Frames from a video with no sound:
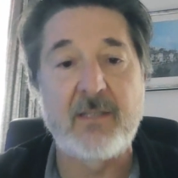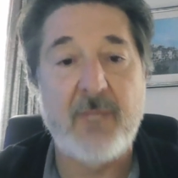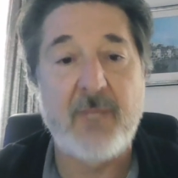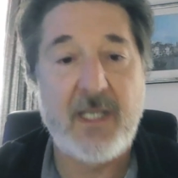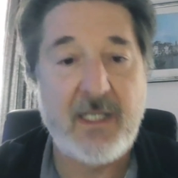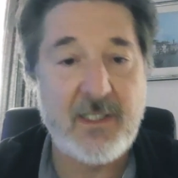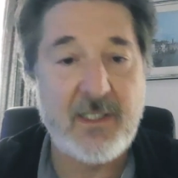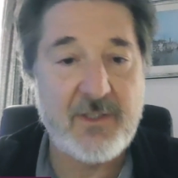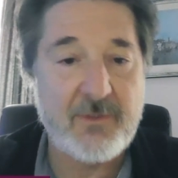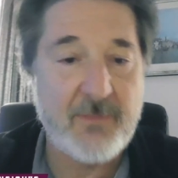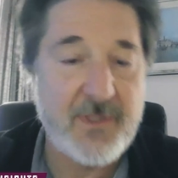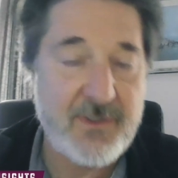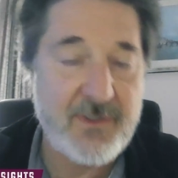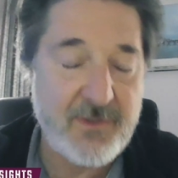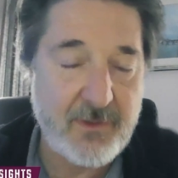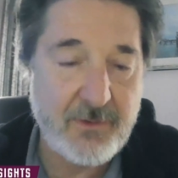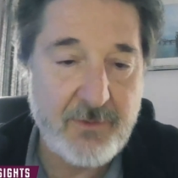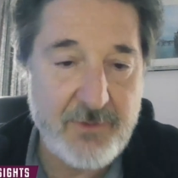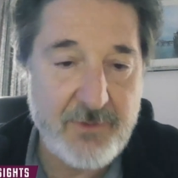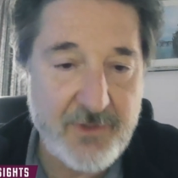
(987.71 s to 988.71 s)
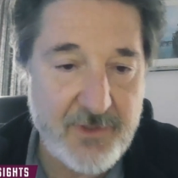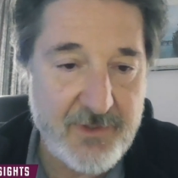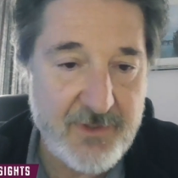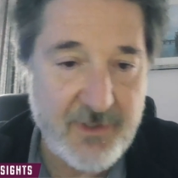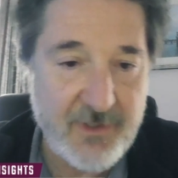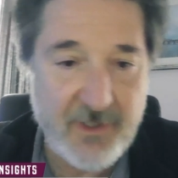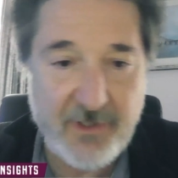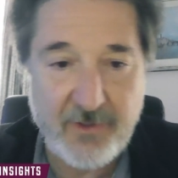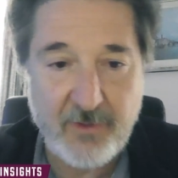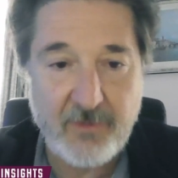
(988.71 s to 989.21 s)
management solutions
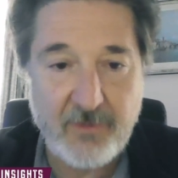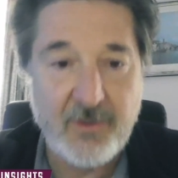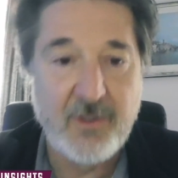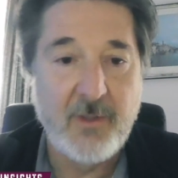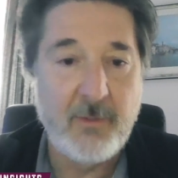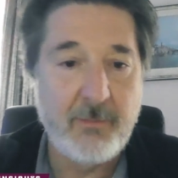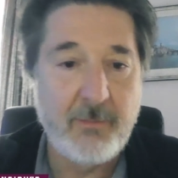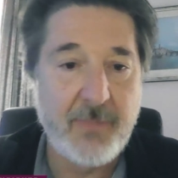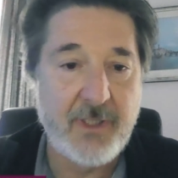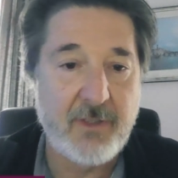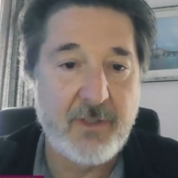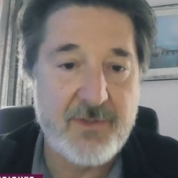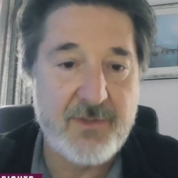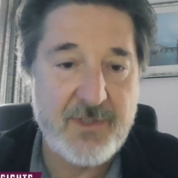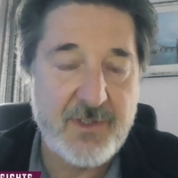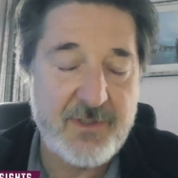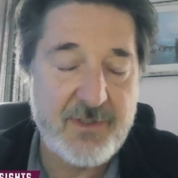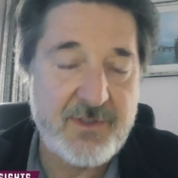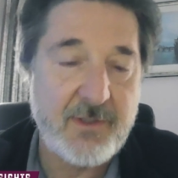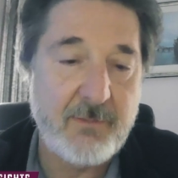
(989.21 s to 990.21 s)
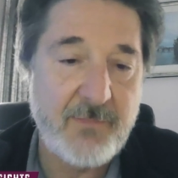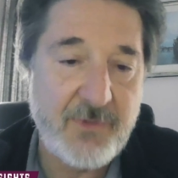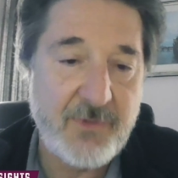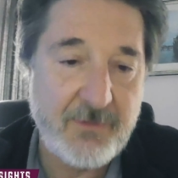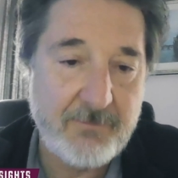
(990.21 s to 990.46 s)
and other bigger systems.